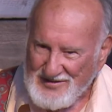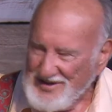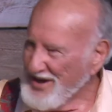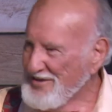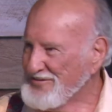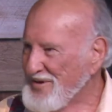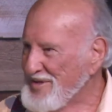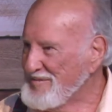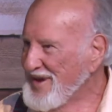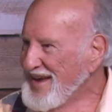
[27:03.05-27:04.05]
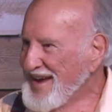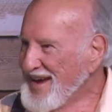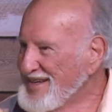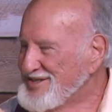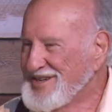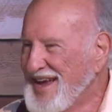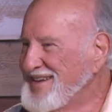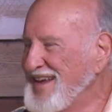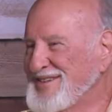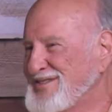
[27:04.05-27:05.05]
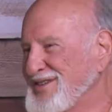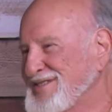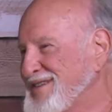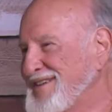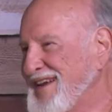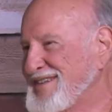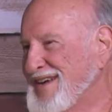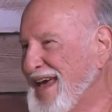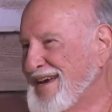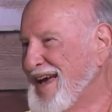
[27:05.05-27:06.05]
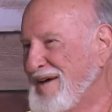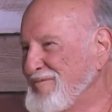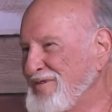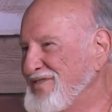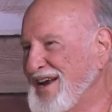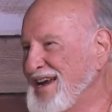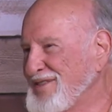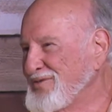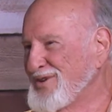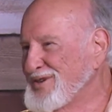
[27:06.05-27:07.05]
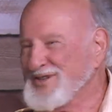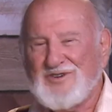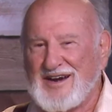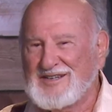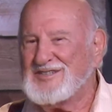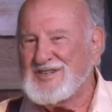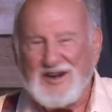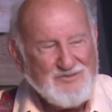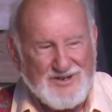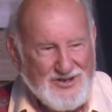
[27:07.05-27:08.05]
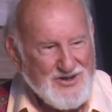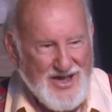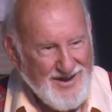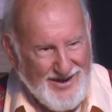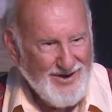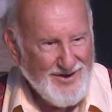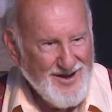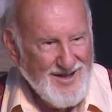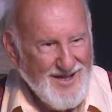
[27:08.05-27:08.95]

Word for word: care for them. It's like I'm revealing the world's greatest secret to you here.